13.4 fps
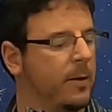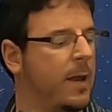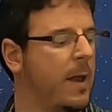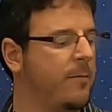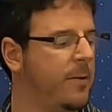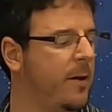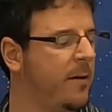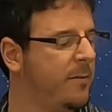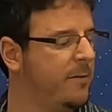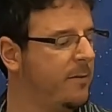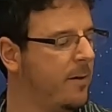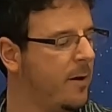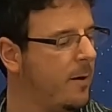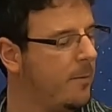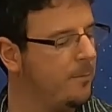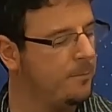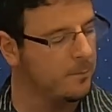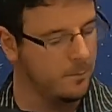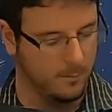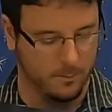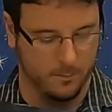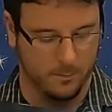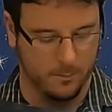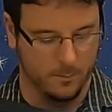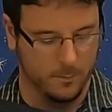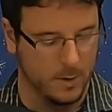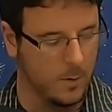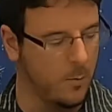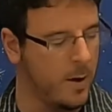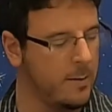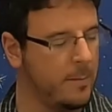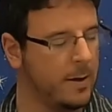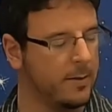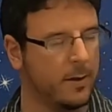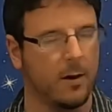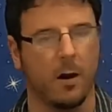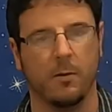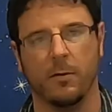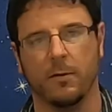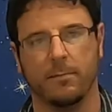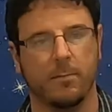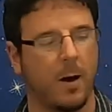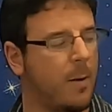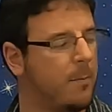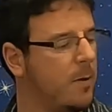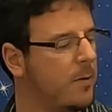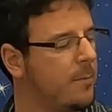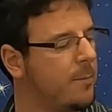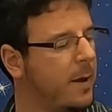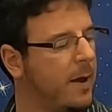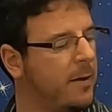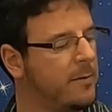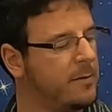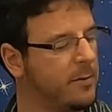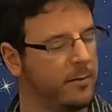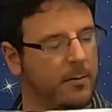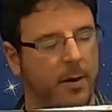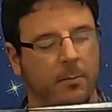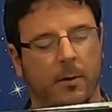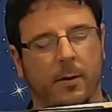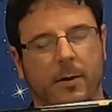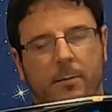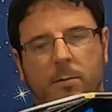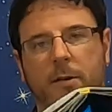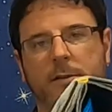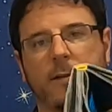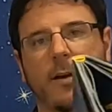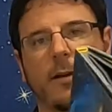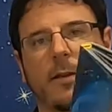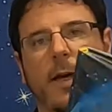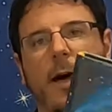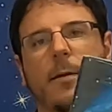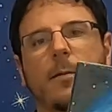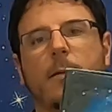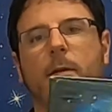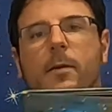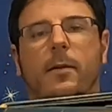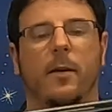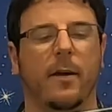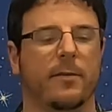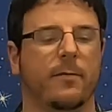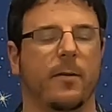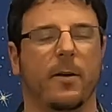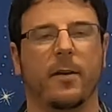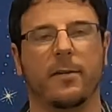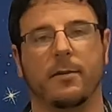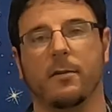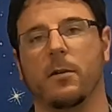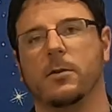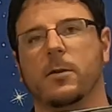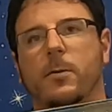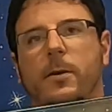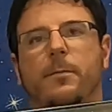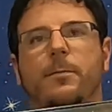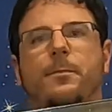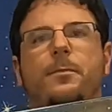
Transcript: gave a nice way to make the colors pop on the page. So I really appreciated that. It has a very nice look to it.